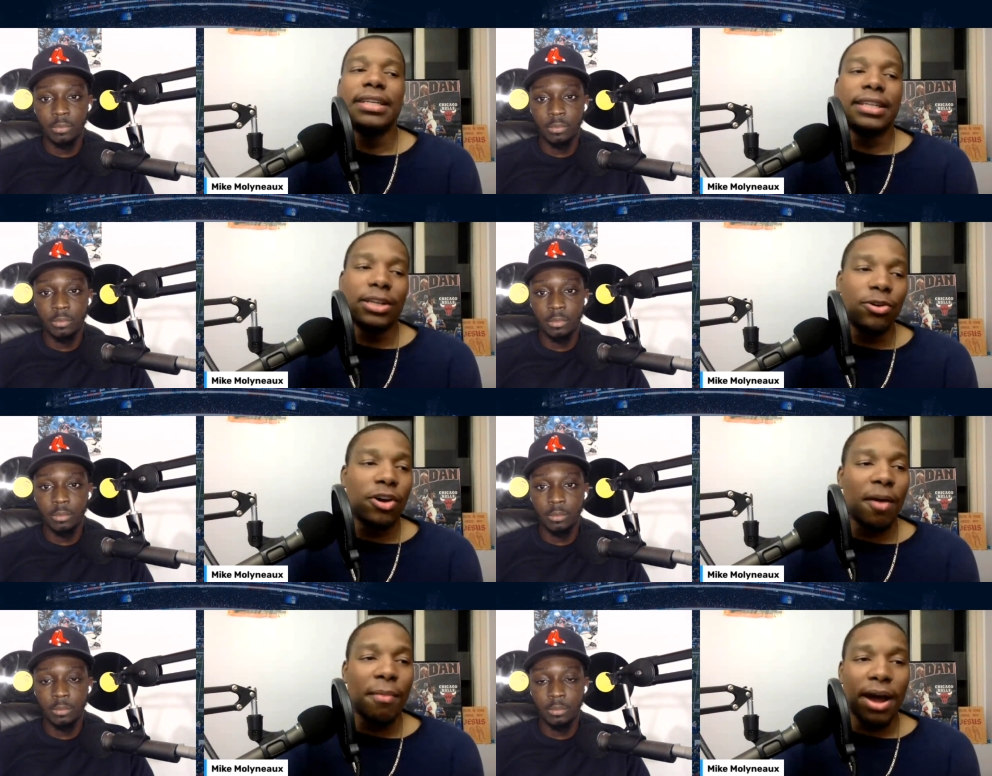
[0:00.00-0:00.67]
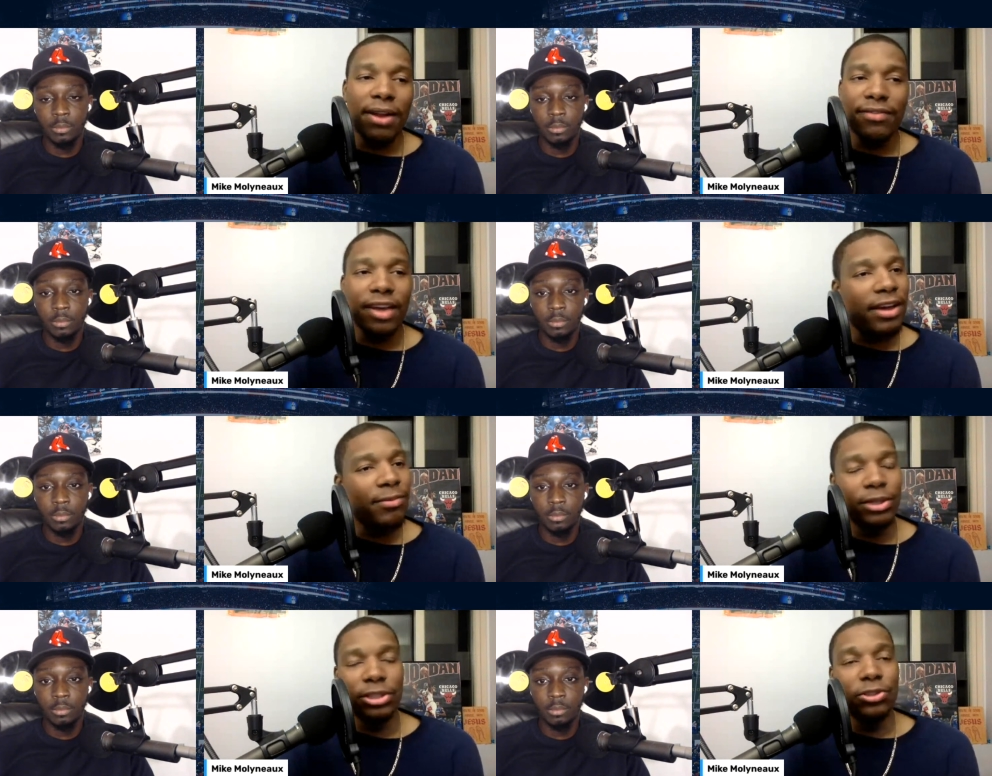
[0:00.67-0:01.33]
Speaker 1: he'll come out of
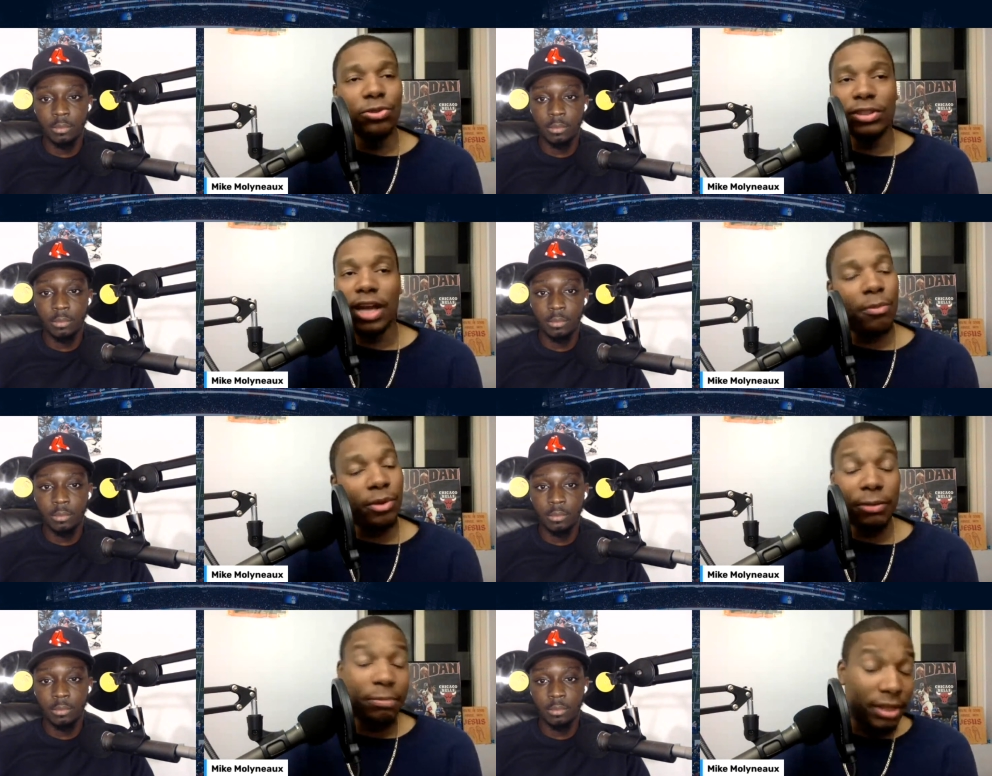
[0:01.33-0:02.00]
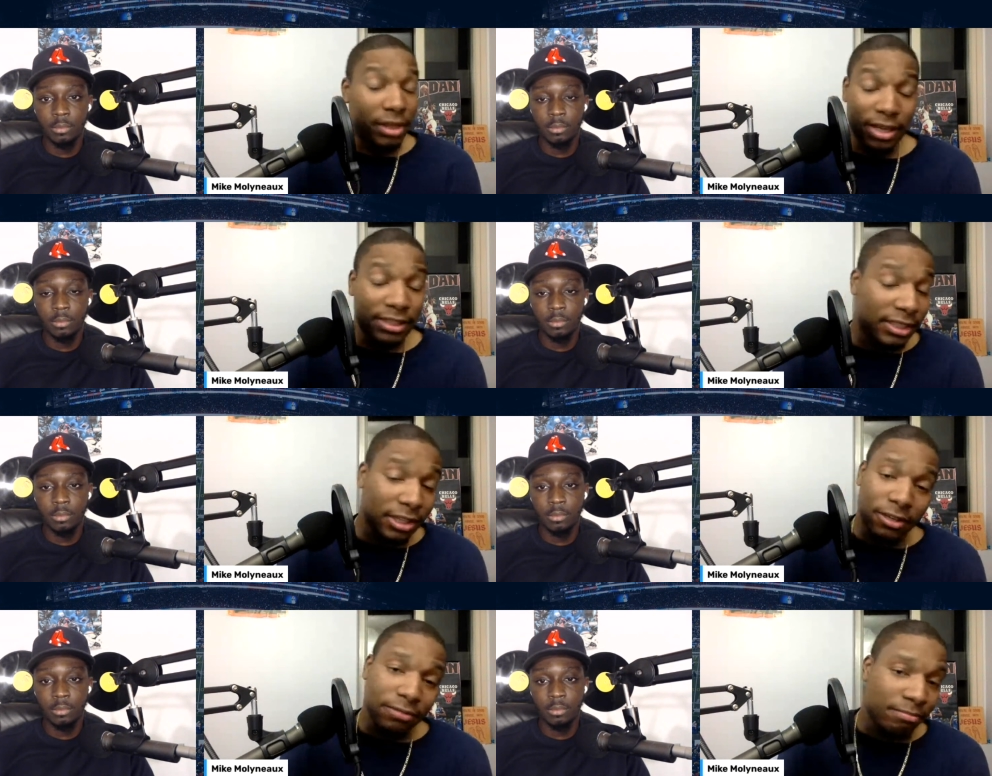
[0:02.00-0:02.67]
that with due time. Will it be this
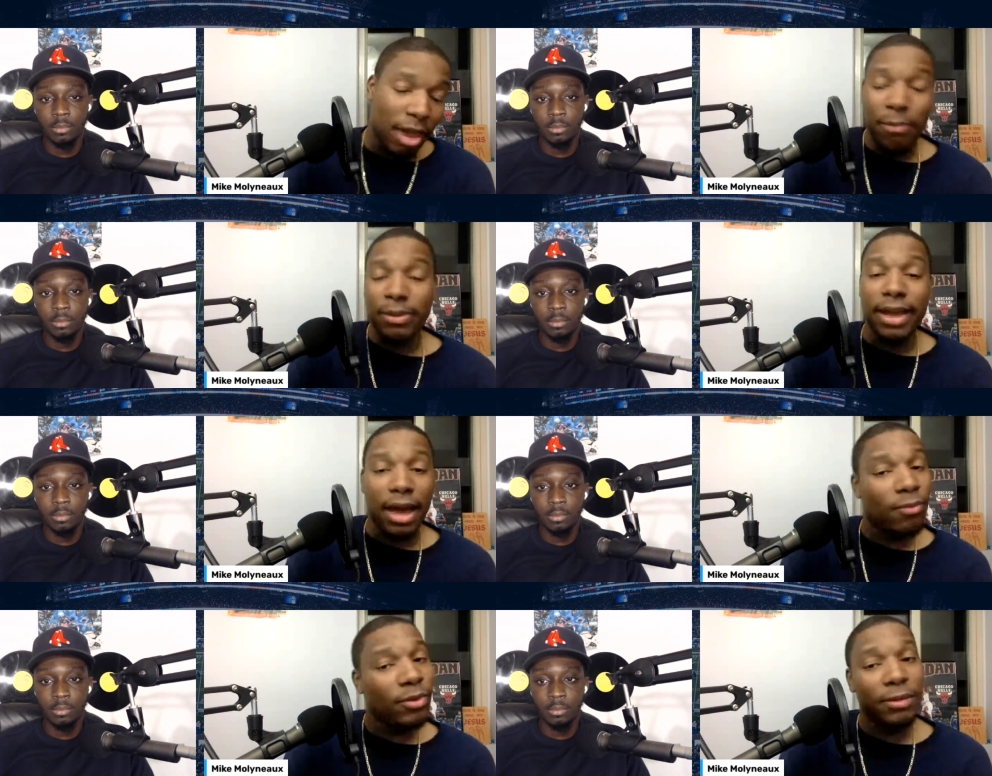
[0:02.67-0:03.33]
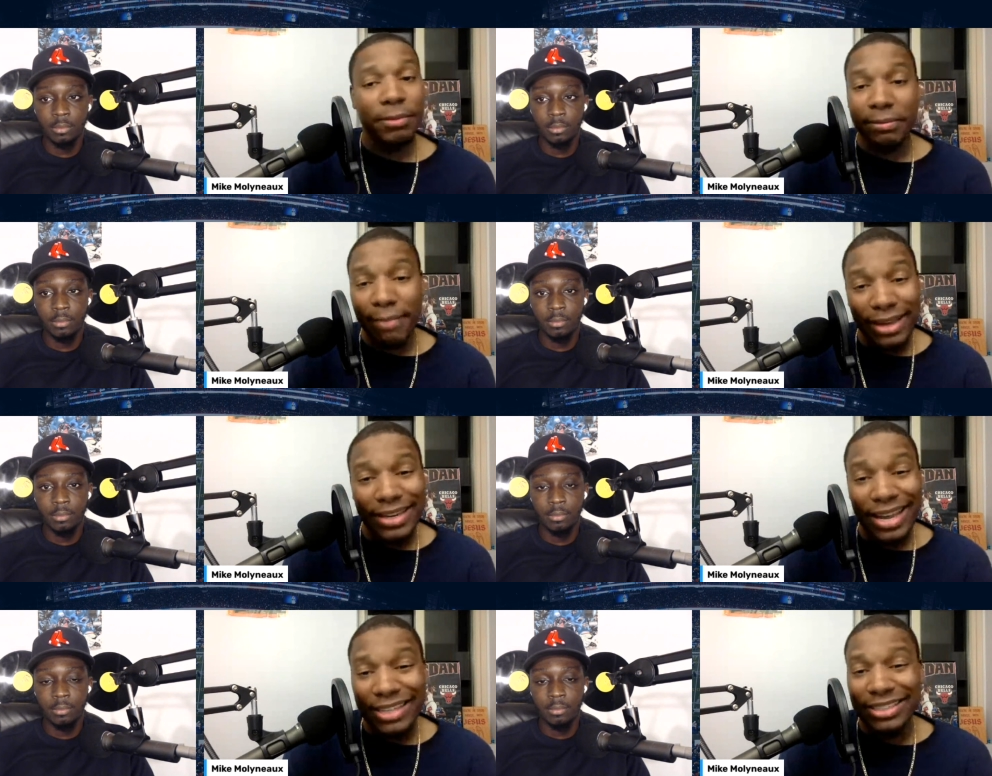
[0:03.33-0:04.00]
year? Maybe not. Will it be
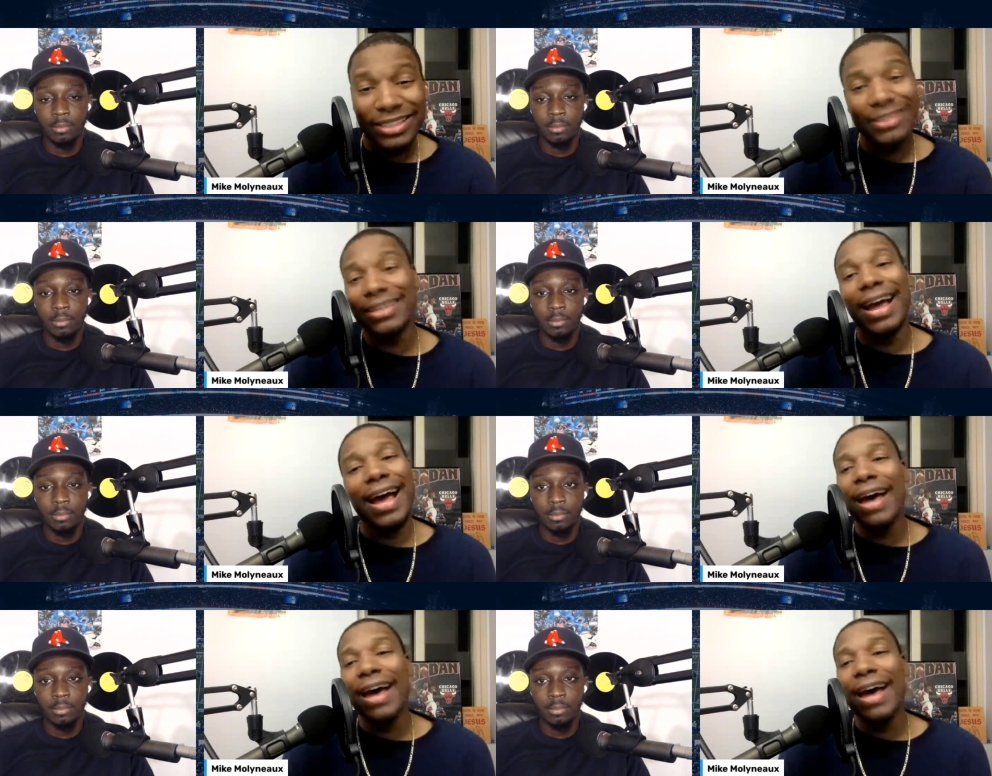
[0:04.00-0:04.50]
next year?